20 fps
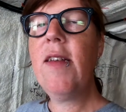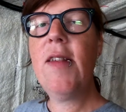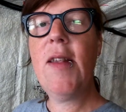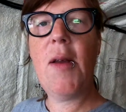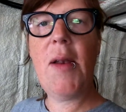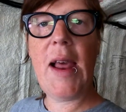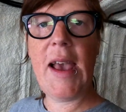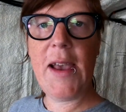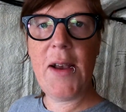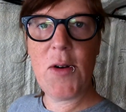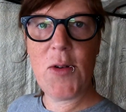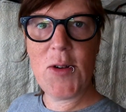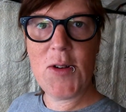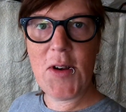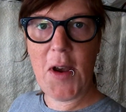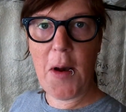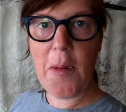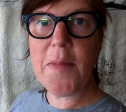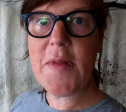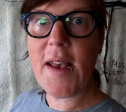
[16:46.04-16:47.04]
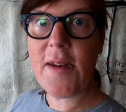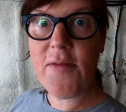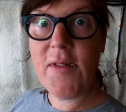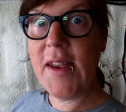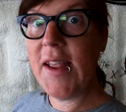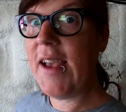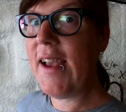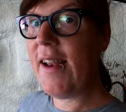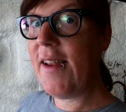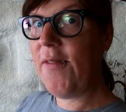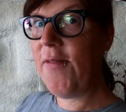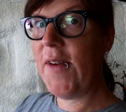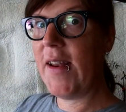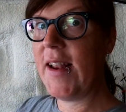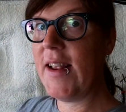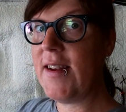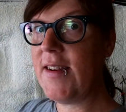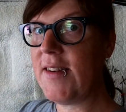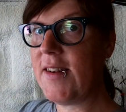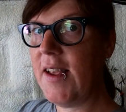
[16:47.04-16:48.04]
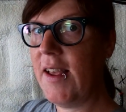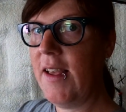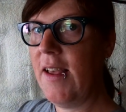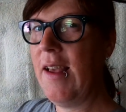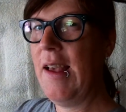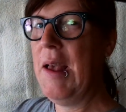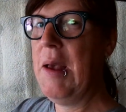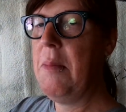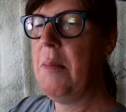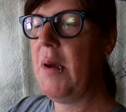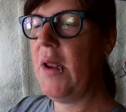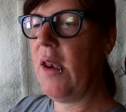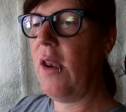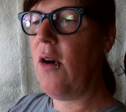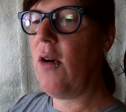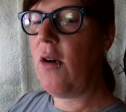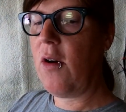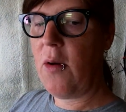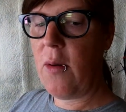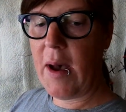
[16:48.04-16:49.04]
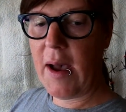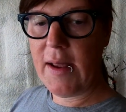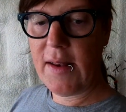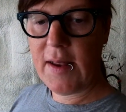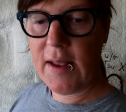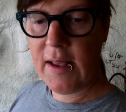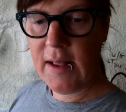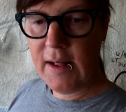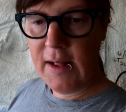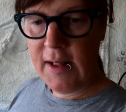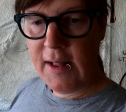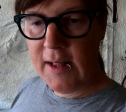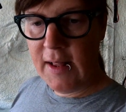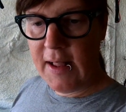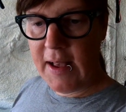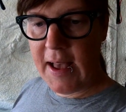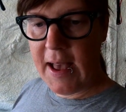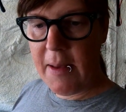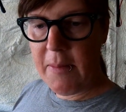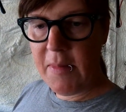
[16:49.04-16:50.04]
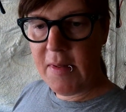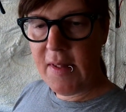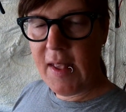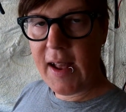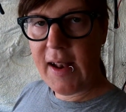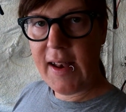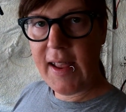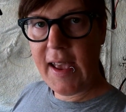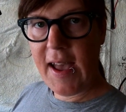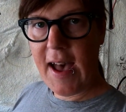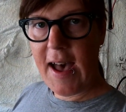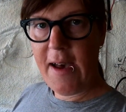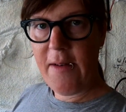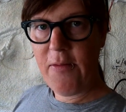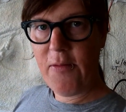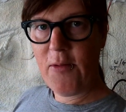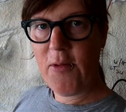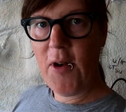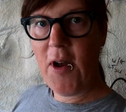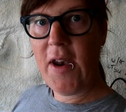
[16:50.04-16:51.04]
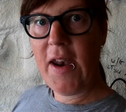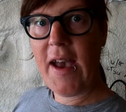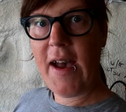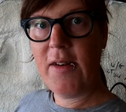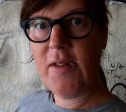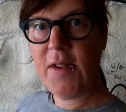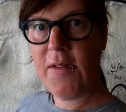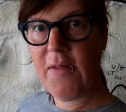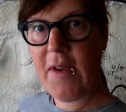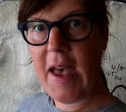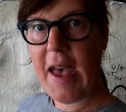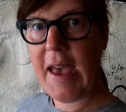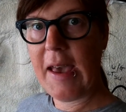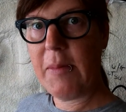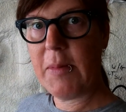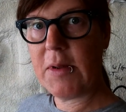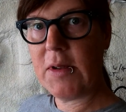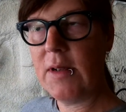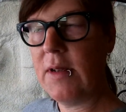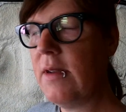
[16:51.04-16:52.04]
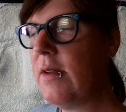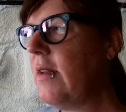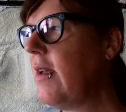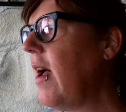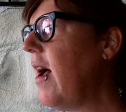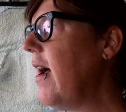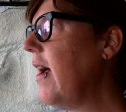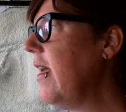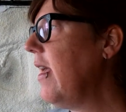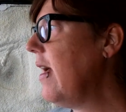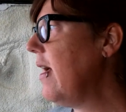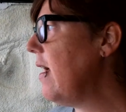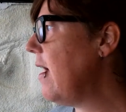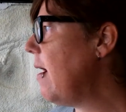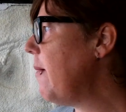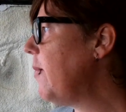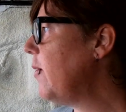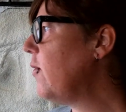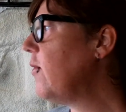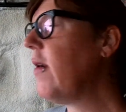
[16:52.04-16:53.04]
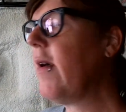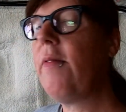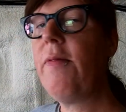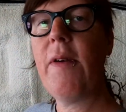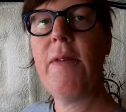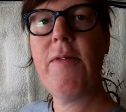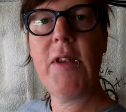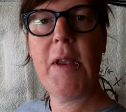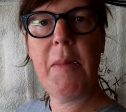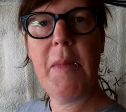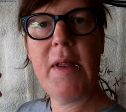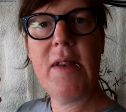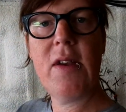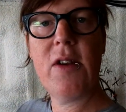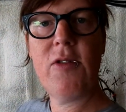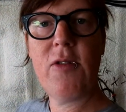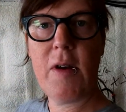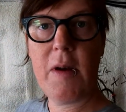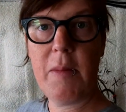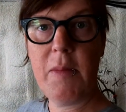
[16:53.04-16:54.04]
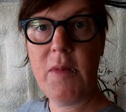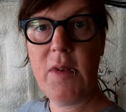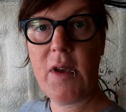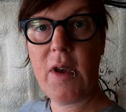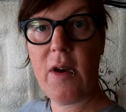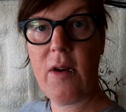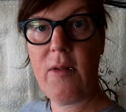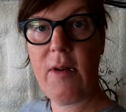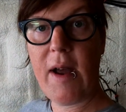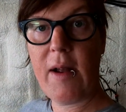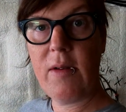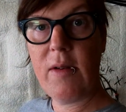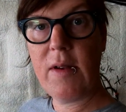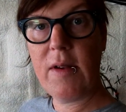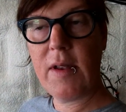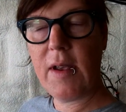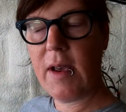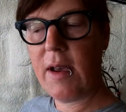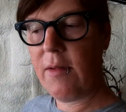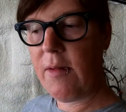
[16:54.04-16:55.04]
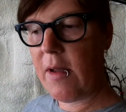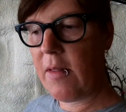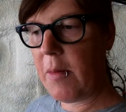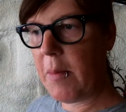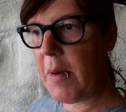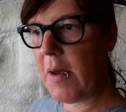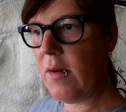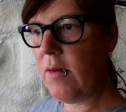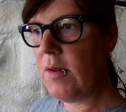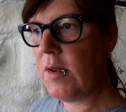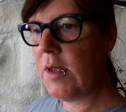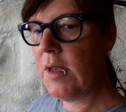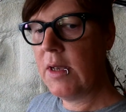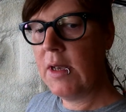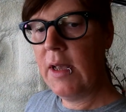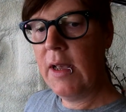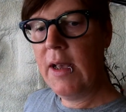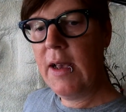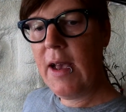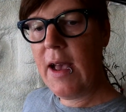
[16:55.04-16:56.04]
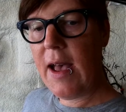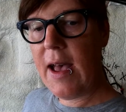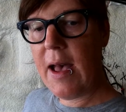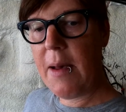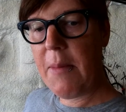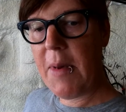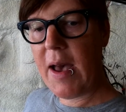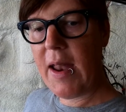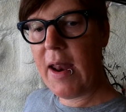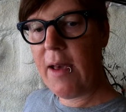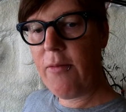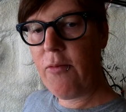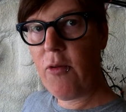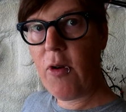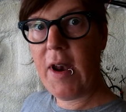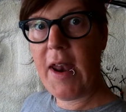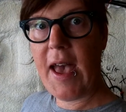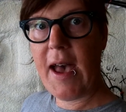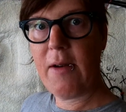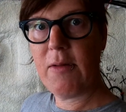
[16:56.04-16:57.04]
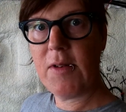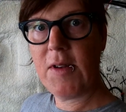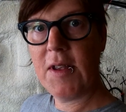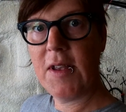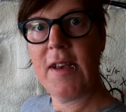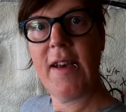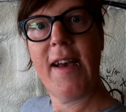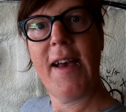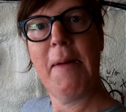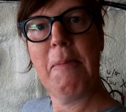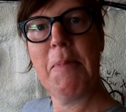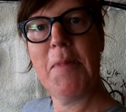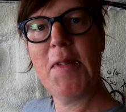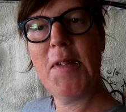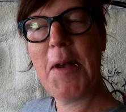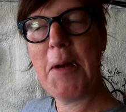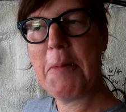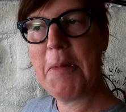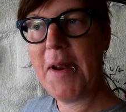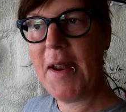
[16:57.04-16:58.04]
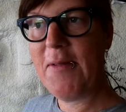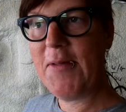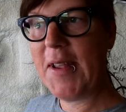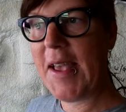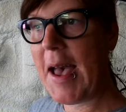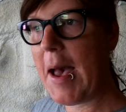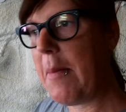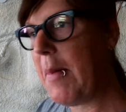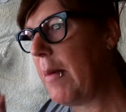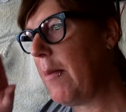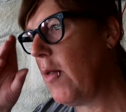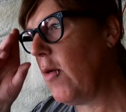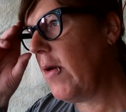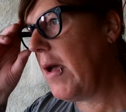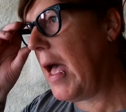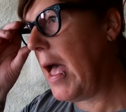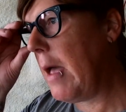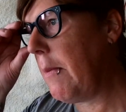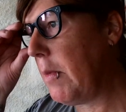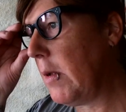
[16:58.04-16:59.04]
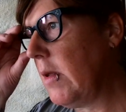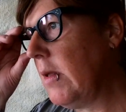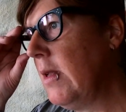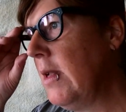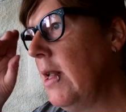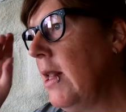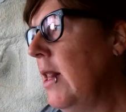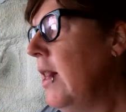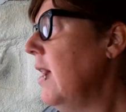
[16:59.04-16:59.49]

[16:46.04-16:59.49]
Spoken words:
So like all jobs, I've nearly finished, but not quite. Sadly, I've run out of cable. I bought a 50-meter drum to go around the boat, and I've run out. So I'm going to have to get a bit more cable.